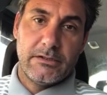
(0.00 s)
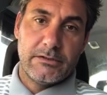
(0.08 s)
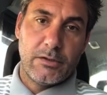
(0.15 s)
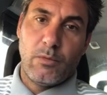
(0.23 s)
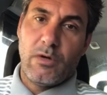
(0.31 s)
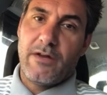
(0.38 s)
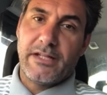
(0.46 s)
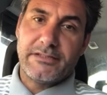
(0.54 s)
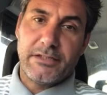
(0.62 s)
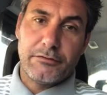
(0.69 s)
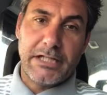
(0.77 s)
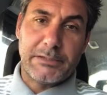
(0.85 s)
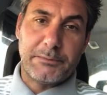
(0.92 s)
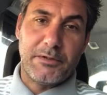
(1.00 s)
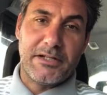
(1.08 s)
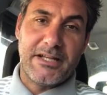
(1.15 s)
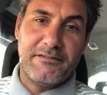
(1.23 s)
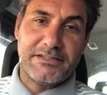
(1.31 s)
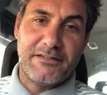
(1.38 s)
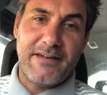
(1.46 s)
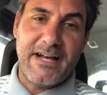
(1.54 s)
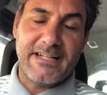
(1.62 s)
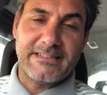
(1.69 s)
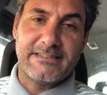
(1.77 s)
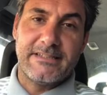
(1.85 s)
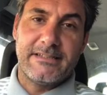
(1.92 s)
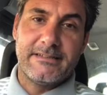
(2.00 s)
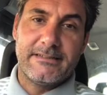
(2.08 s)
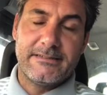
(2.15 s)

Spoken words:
So why are they so desperate to give us a vaccine?